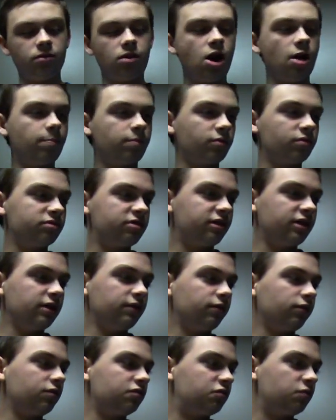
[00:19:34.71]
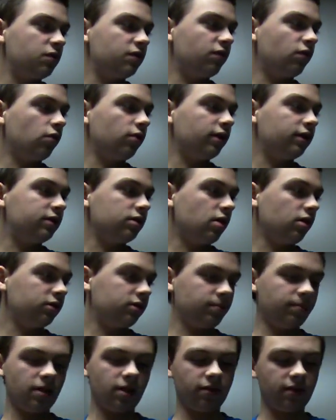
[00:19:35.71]
Upper receivers, we've already talked
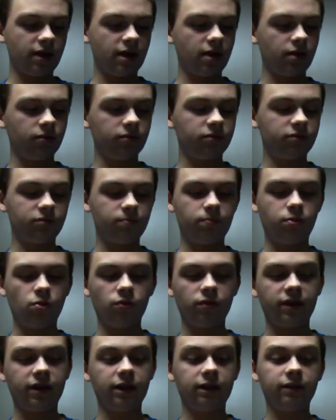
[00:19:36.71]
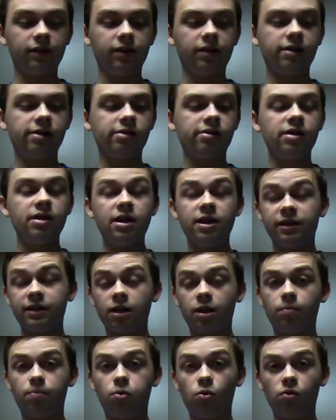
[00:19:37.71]
about that. Pull the carrier out.
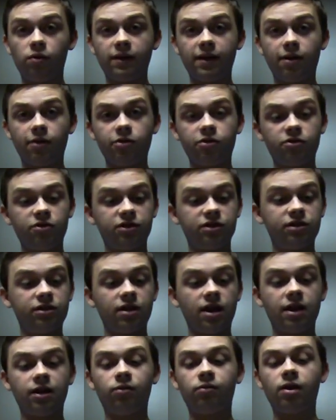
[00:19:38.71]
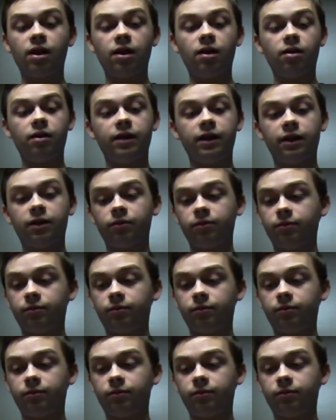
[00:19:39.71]
Now to pull it out, you just slide it right on out.